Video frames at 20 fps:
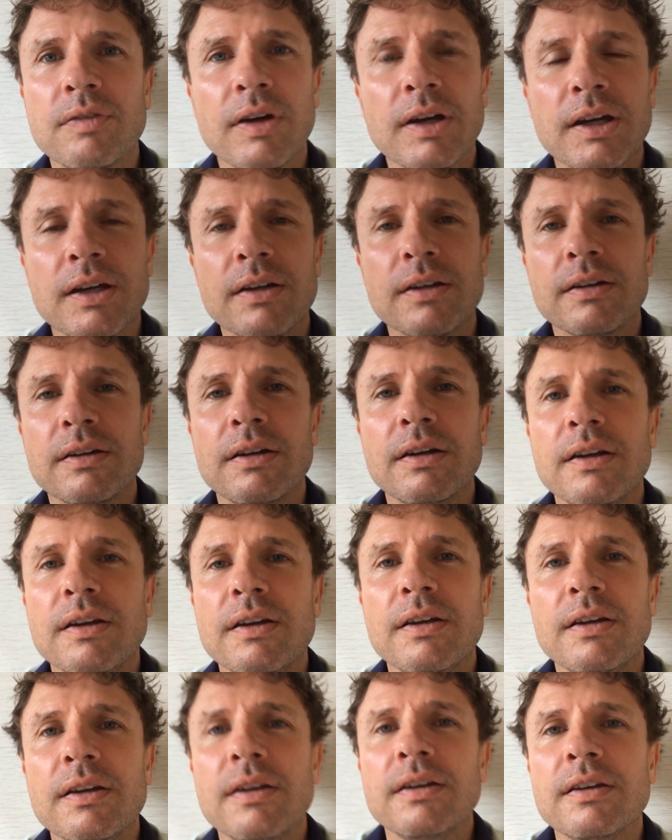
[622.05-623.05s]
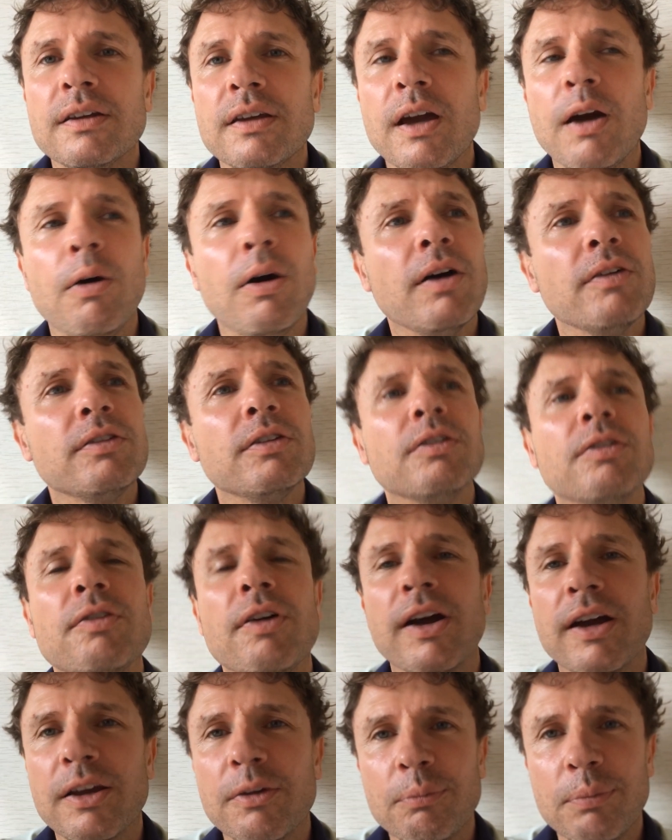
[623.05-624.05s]
Fucking go after a
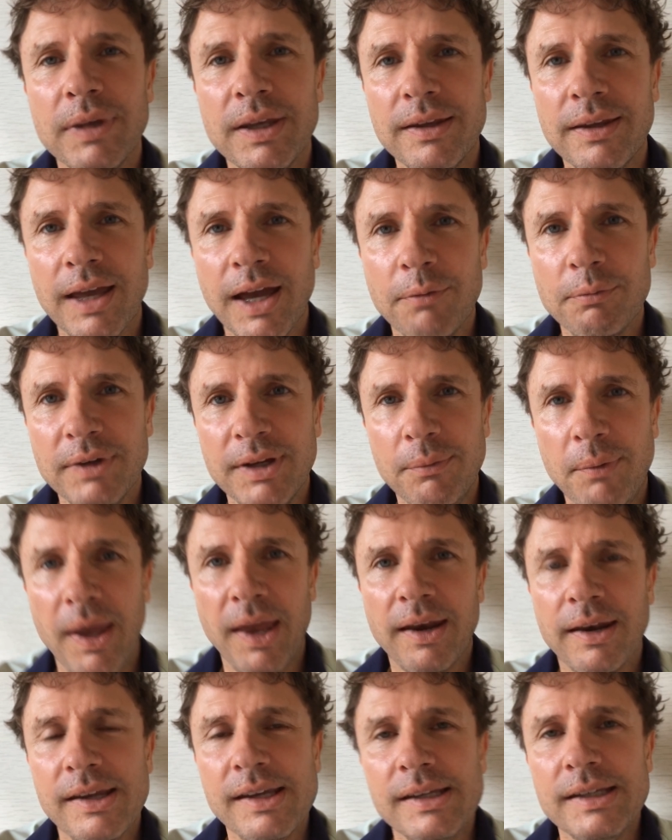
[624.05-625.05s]
fucking big company, man.